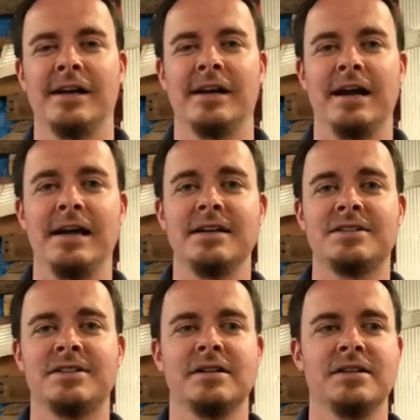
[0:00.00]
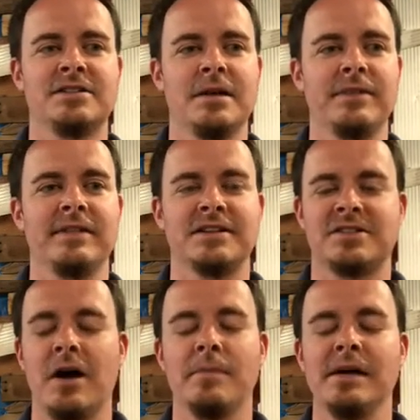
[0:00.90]
And it's something that's
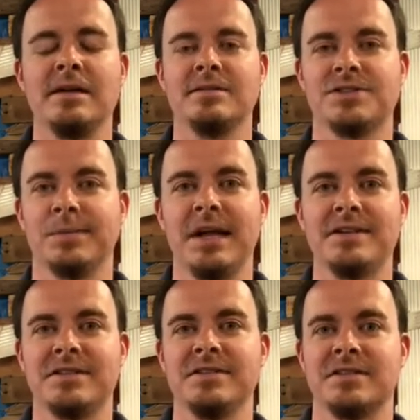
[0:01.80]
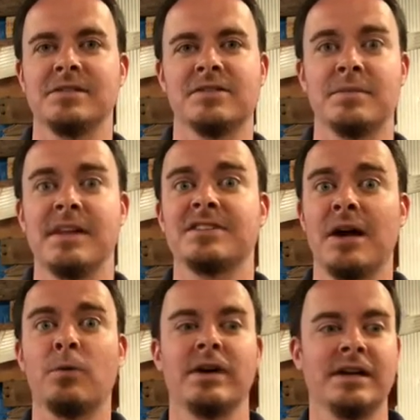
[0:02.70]
taught me some lessons and some things I
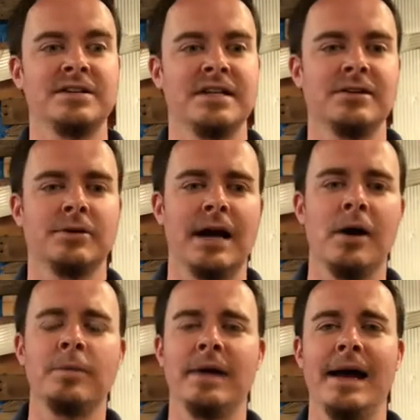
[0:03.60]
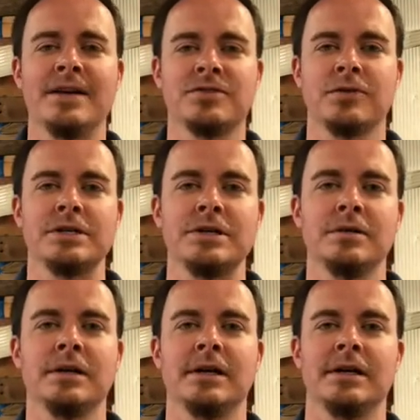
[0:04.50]
want to continue. And I hope it has for you.
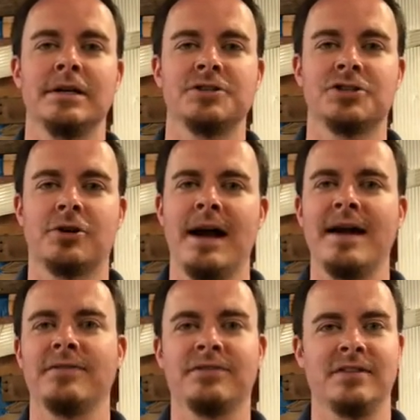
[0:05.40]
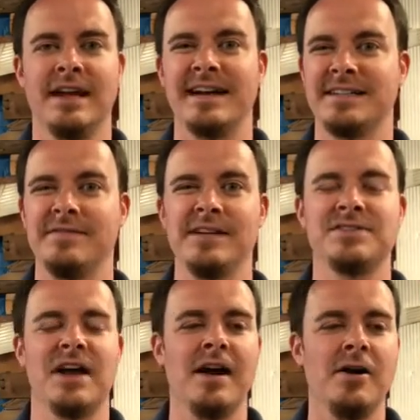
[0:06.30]
Just crafts and activities
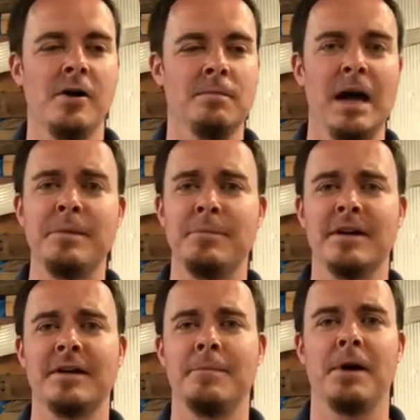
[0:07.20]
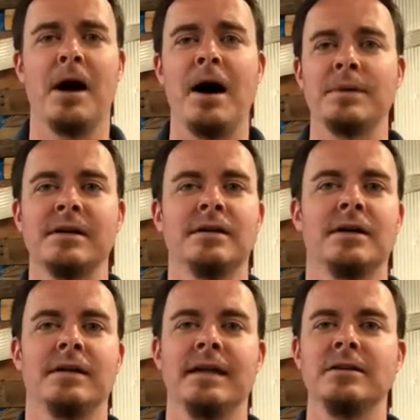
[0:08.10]
at home, maybe picking up a hobby
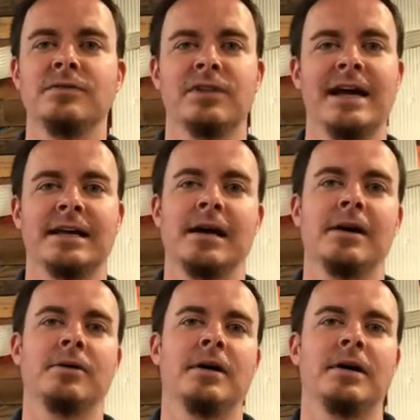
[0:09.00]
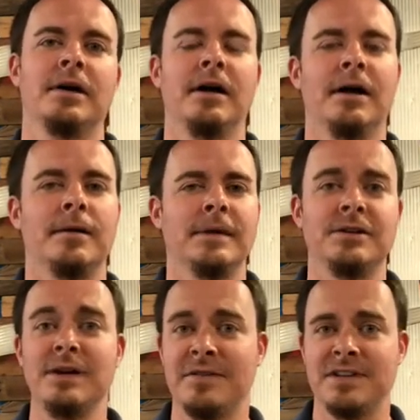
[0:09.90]
that you've let go. And you
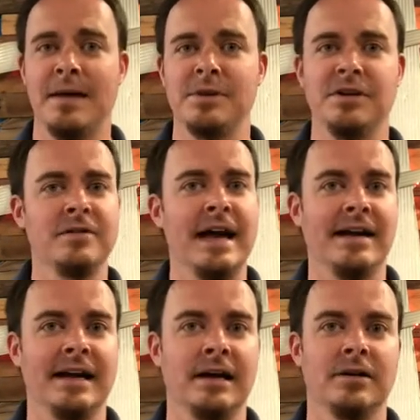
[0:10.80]
have time to do that now.